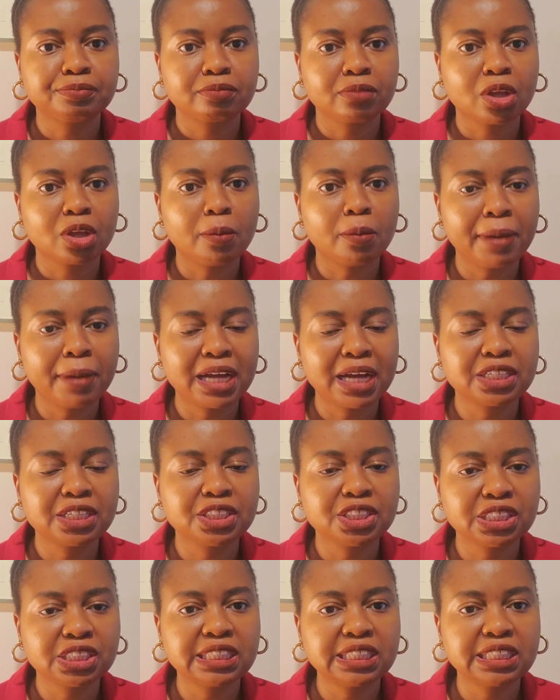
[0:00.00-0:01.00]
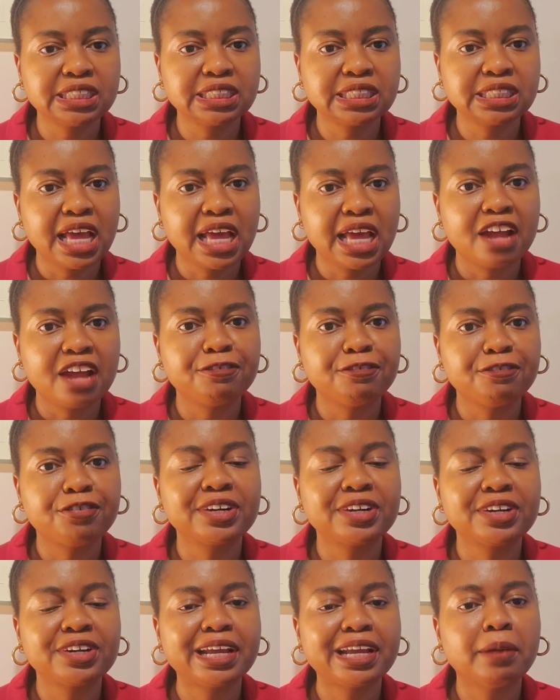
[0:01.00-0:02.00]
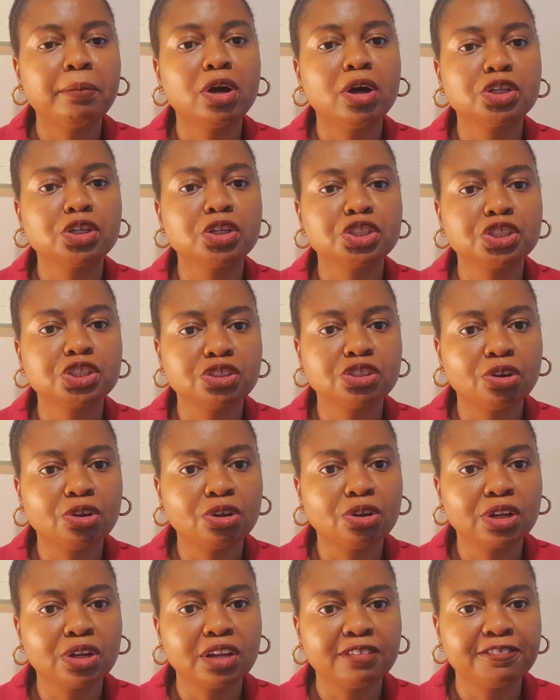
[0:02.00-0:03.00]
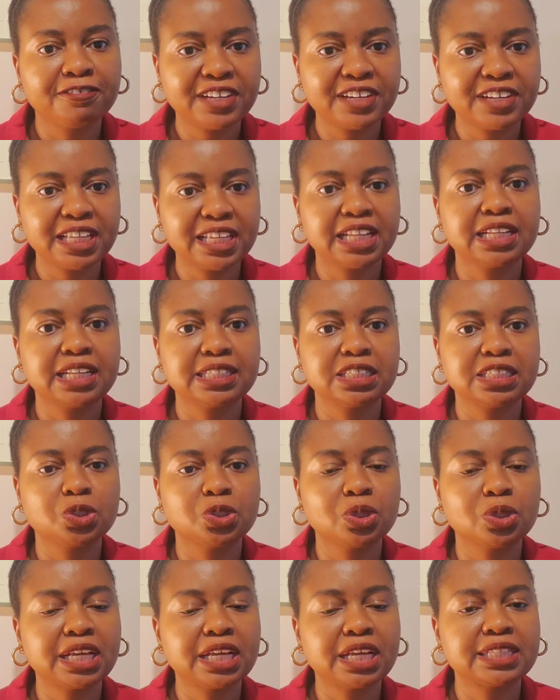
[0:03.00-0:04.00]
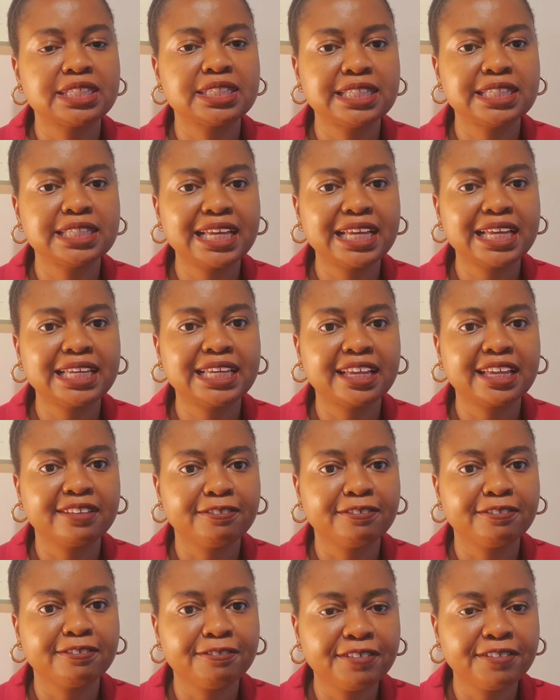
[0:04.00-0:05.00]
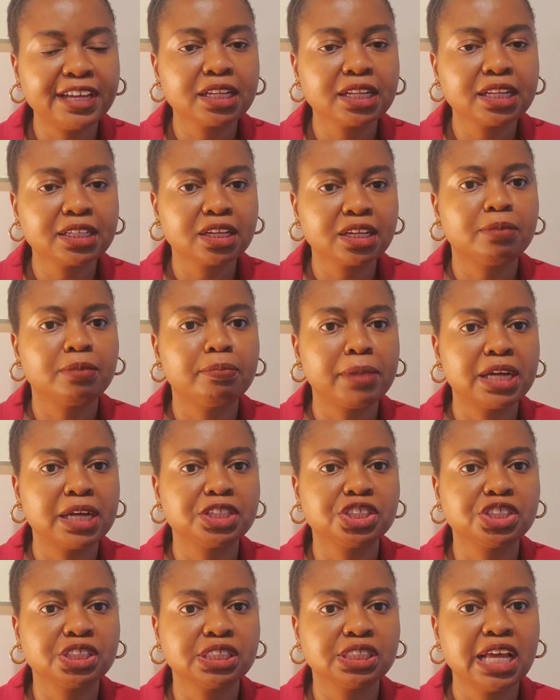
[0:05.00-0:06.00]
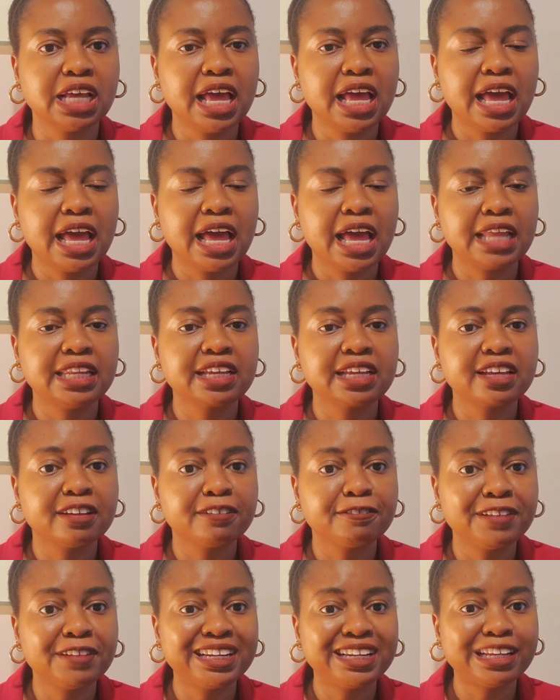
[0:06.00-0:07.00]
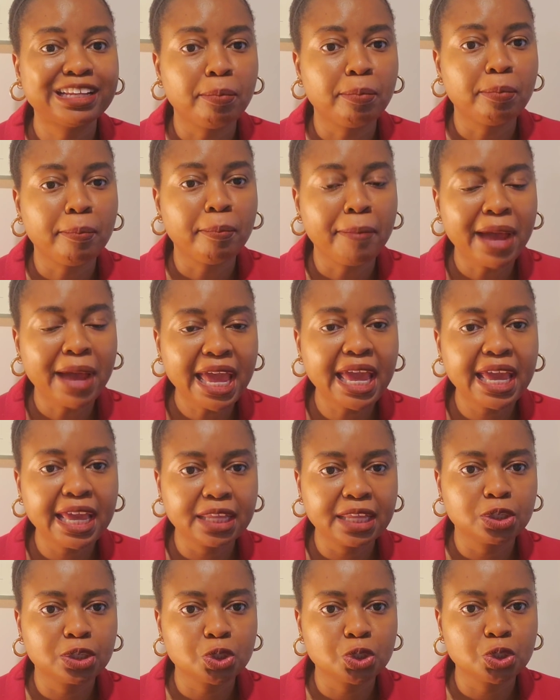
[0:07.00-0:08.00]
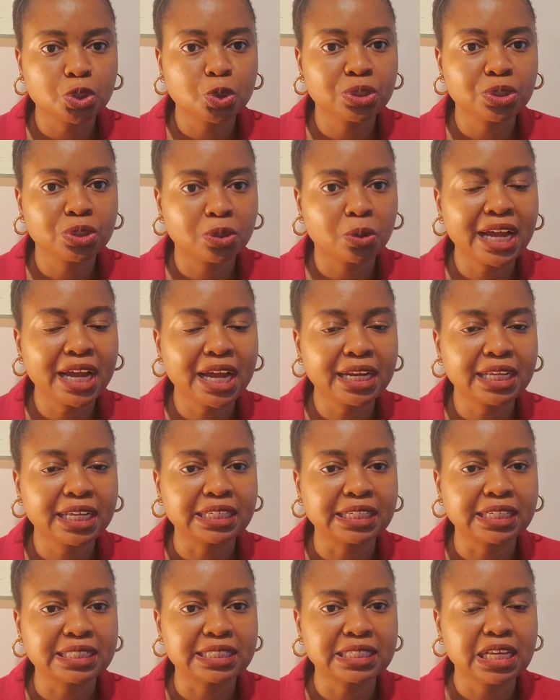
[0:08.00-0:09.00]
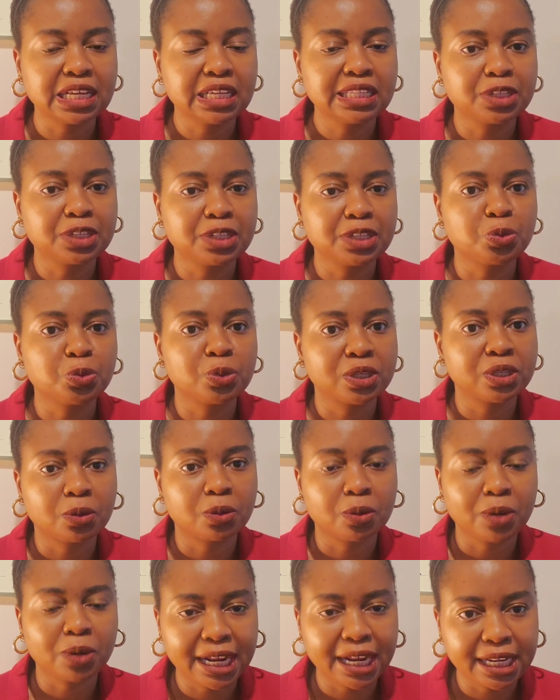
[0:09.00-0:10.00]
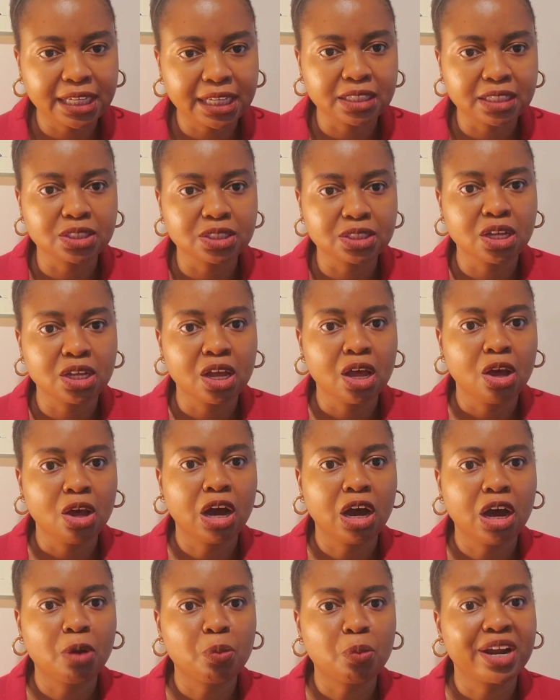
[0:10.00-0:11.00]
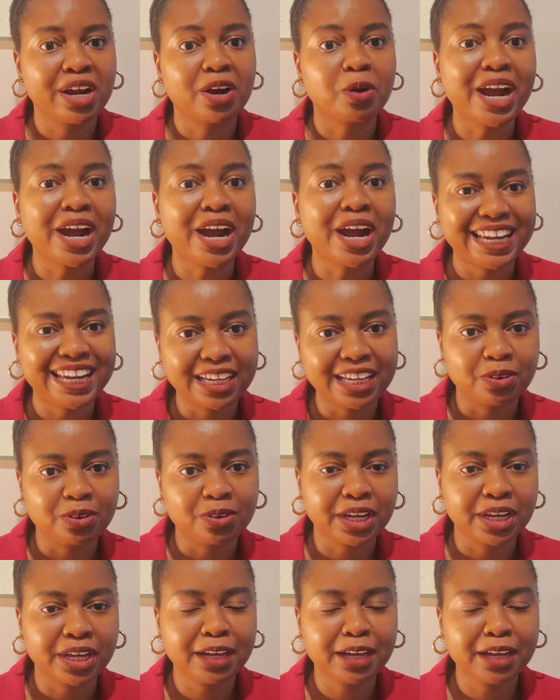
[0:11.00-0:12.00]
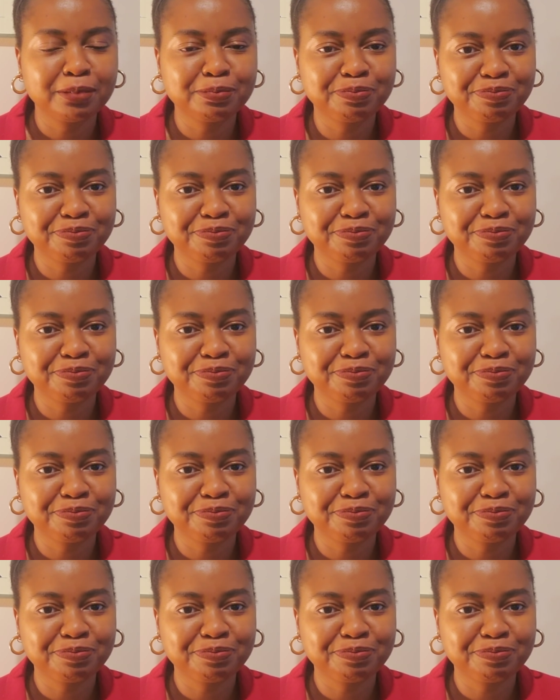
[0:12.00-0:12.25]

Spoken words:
compassionate, and very emotional filled so that they can feel the compassion and they can feel the pain through the writings that we are writing, okay?